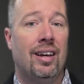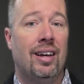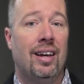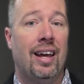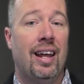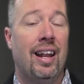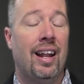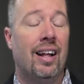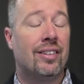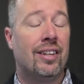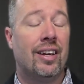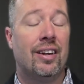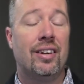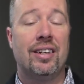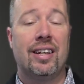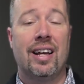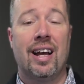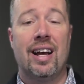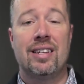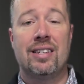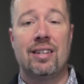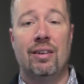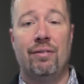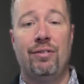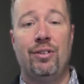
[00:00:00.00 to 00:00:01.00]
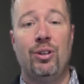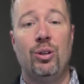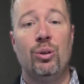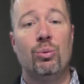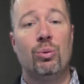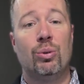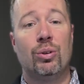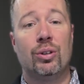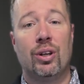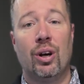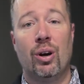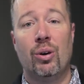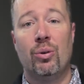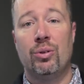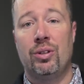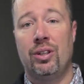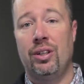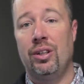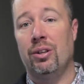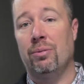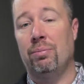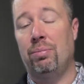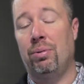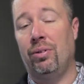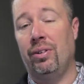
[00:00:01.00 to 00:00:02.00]
And I'll tell you guys, if you will go to
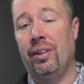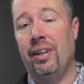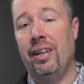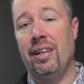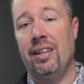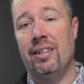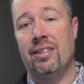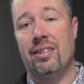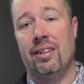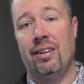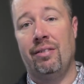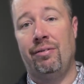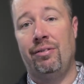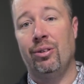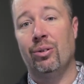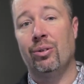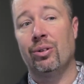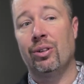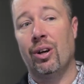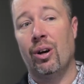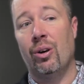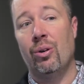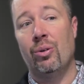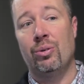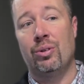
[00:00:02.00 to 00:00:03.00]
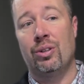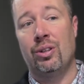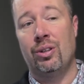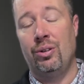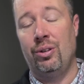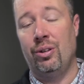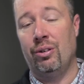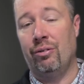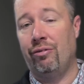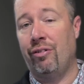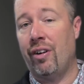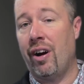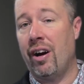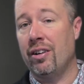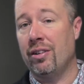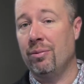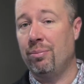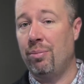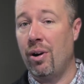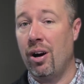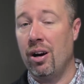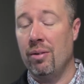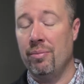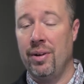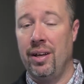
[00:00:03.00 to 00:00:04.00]
your police, if you'll go to your fire
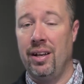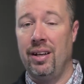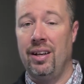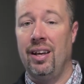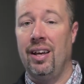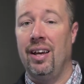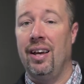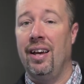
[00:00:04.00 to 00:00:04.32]
department